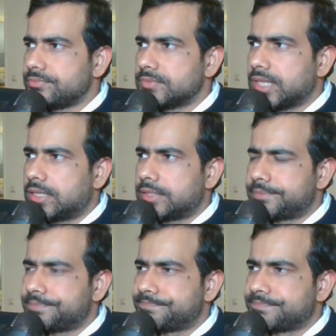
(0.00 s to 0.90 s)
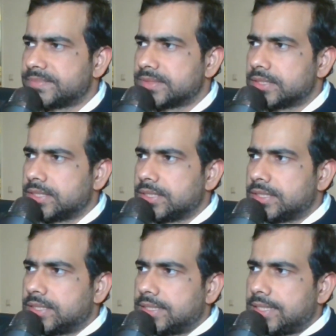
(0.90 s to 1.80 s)
Um,
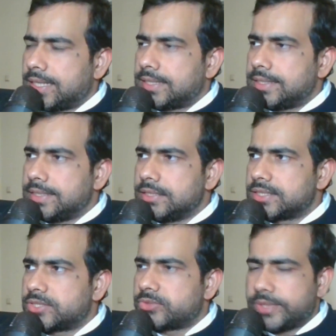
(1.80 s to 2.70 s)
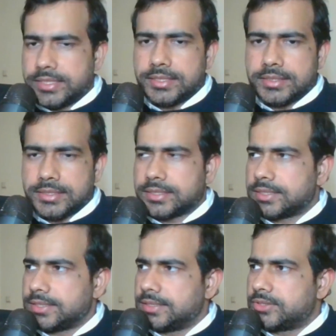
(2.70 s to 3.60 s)
and in the trading,
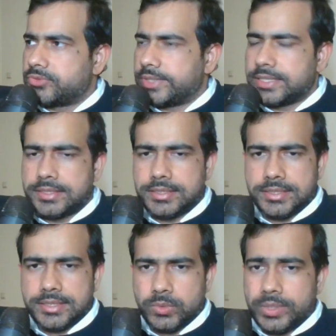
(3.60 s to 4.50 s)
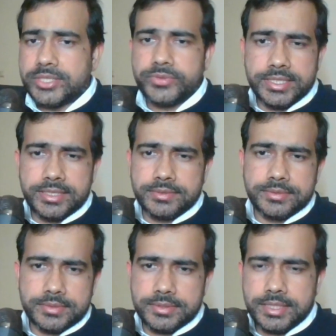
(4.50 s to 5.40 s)
in the trading, uh, quant
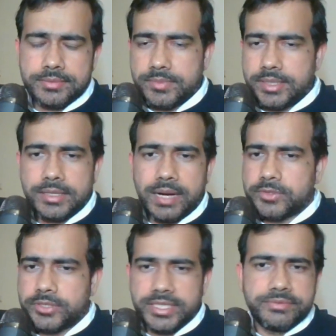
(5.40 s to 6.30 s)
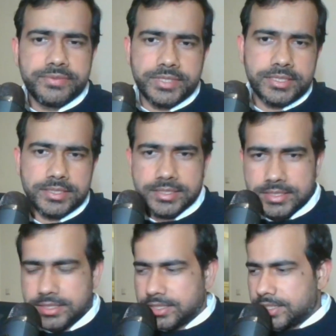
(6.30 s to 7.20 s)
trading, okay, right, after ten, fifteen
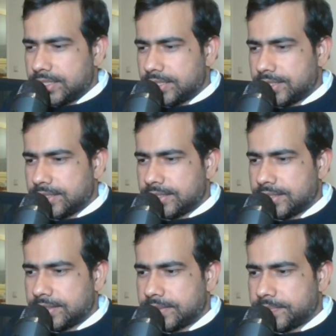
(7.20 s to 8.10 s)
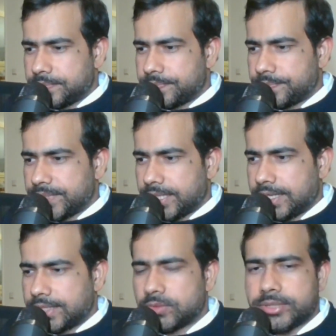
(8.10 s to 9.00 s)
years, um, yeah,
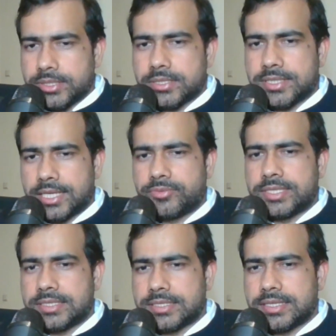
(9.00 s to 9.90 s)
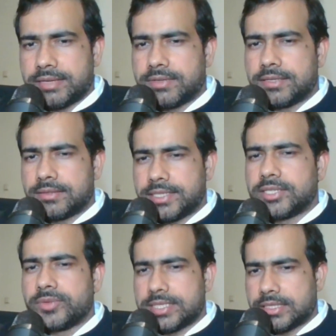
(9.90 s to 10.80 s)
I don't think the salaries level
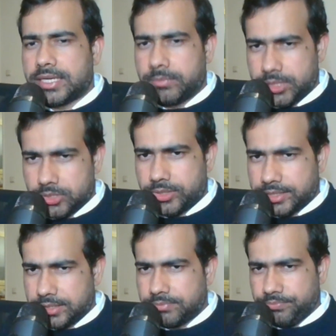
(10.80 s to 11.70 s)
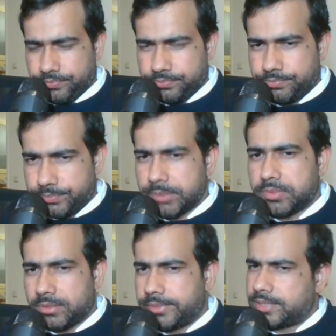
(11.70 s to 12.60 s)
increase that much. I think
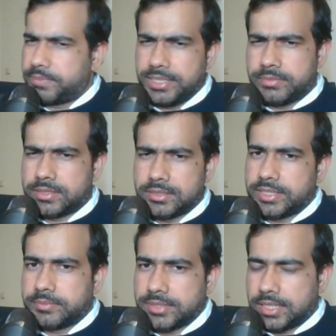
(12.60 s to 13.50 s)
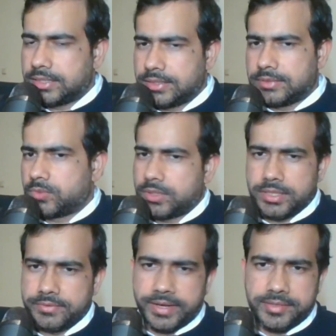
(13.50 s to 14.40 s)
people make pretty much the same salary
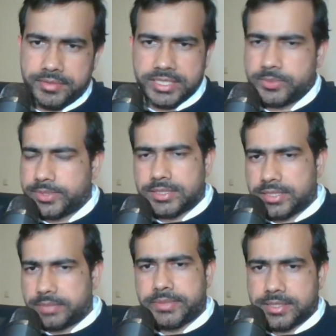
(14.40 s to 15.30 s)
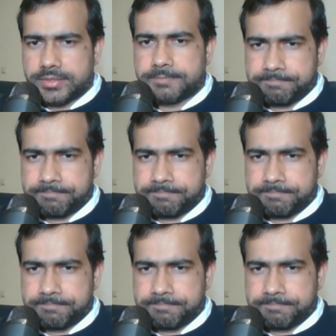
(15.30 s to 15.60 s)
what a five-year experience guy makes.